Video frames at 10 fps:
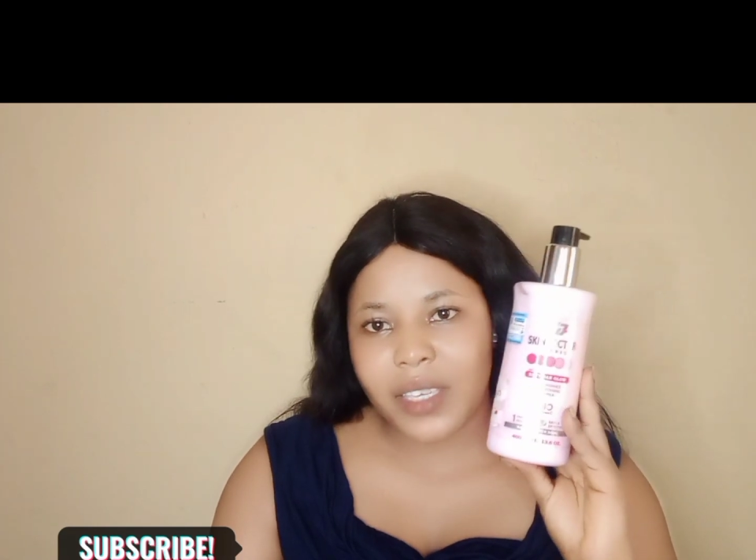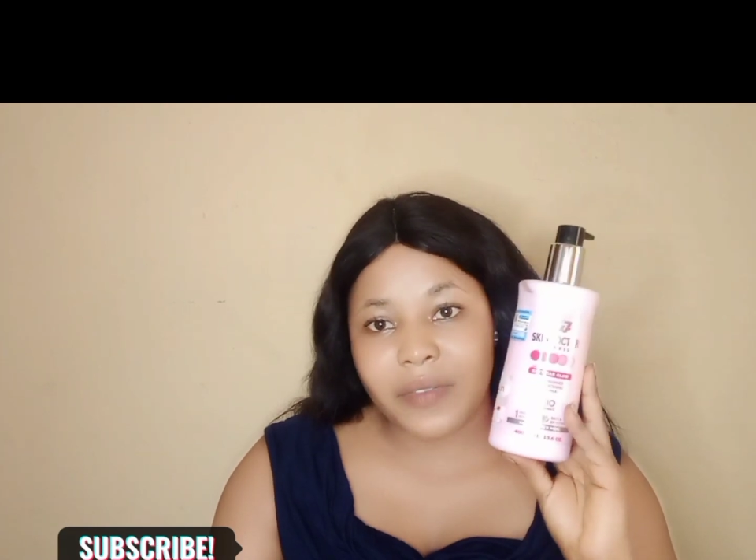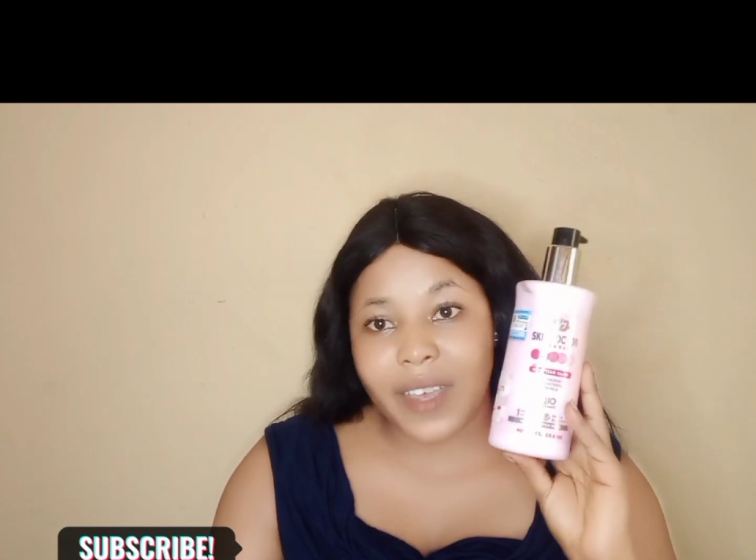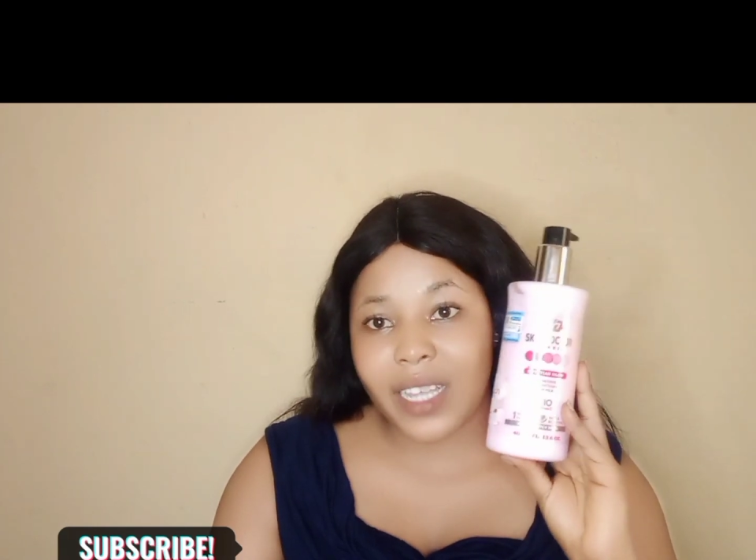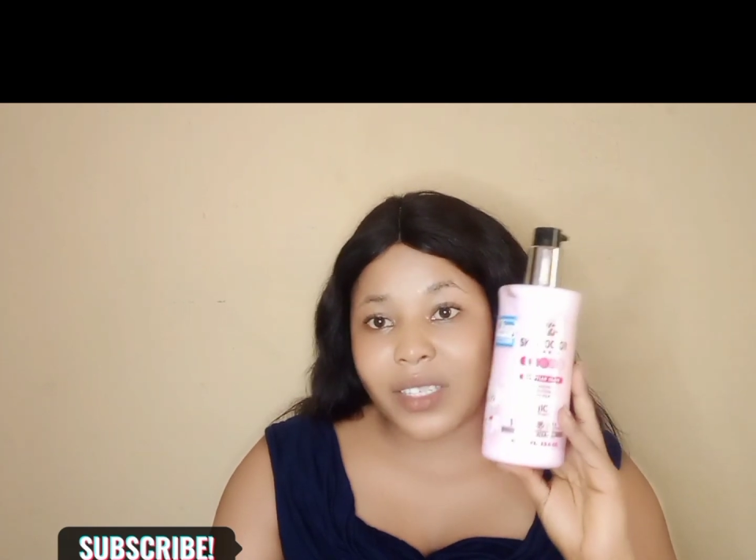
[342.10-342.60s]

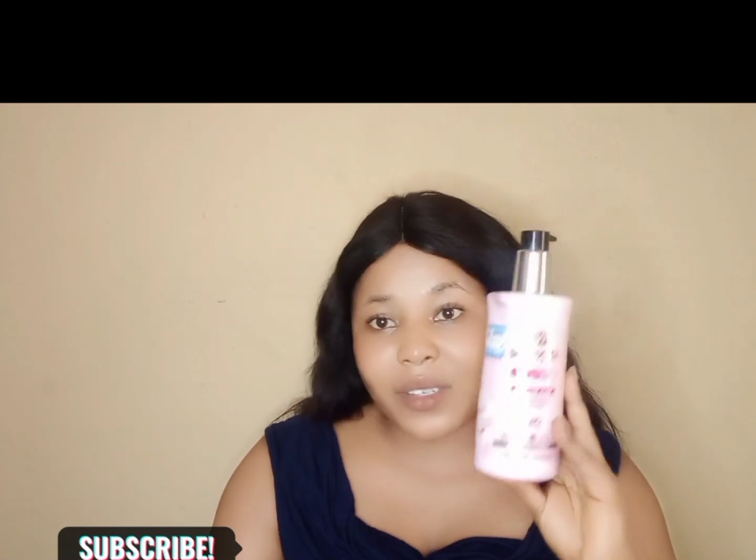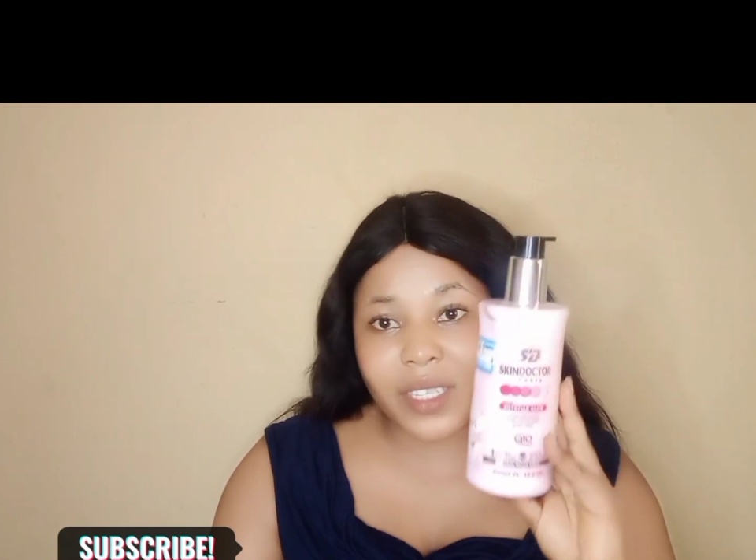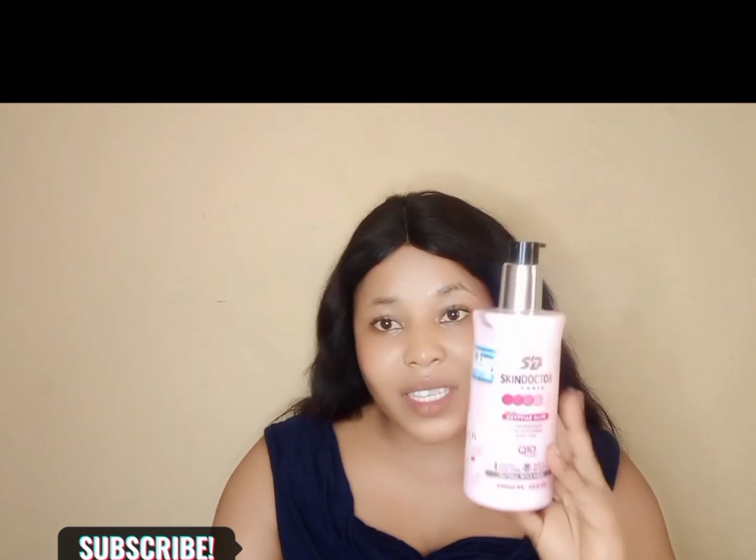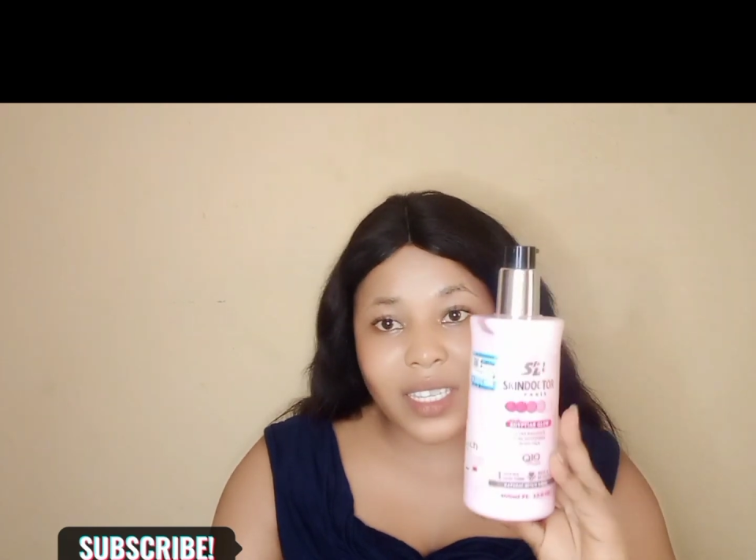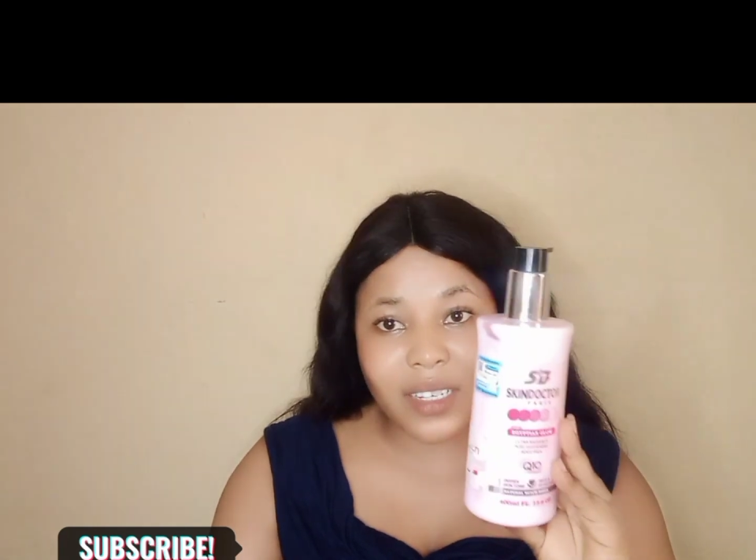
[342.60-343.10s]
if I had
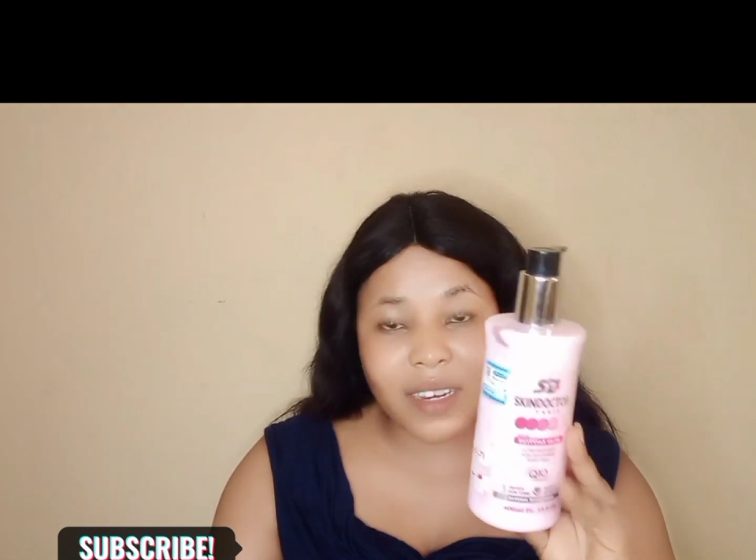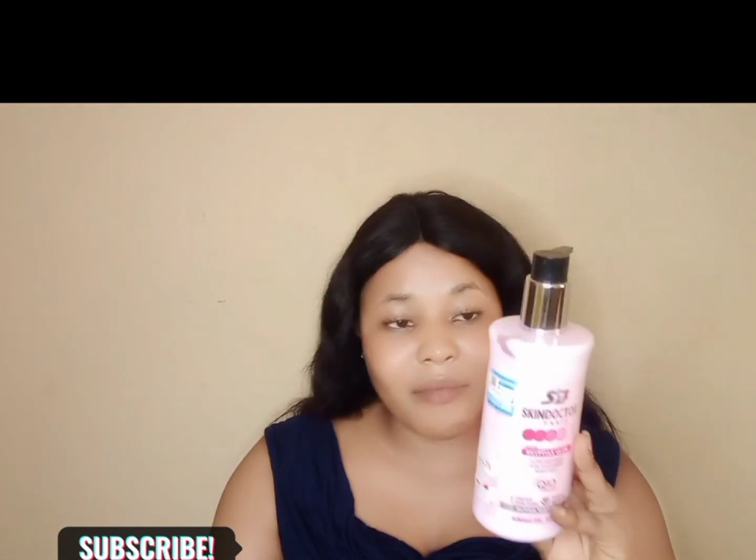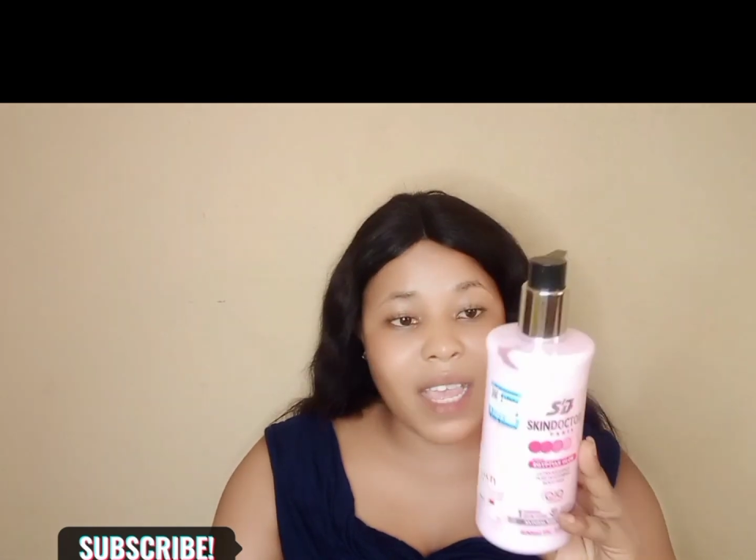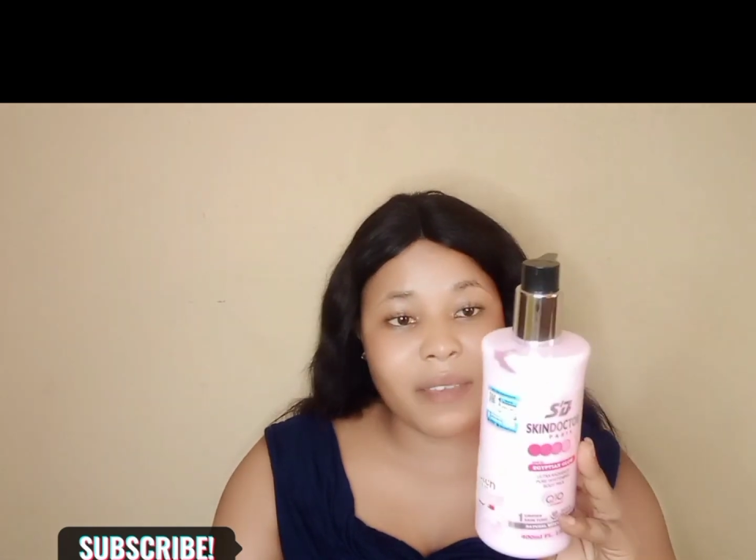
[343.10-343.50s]
used this cream,